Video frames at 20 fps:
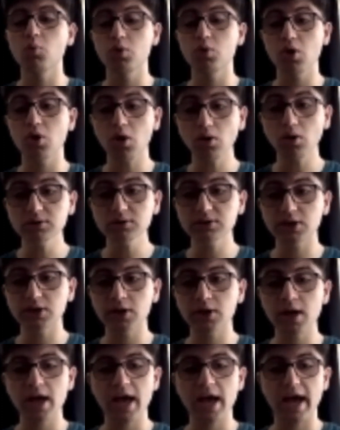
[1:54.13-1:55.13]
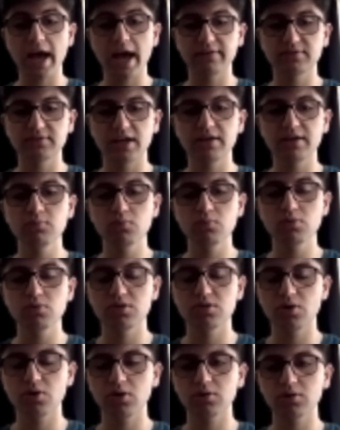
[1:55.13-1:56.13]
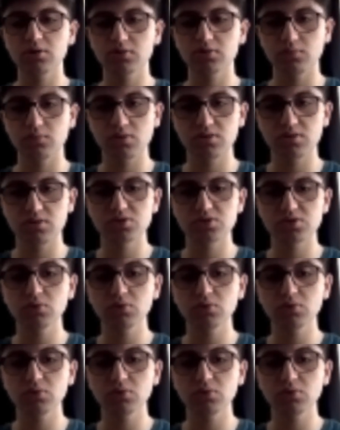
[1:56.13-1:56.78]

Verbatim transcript: we also have came with your with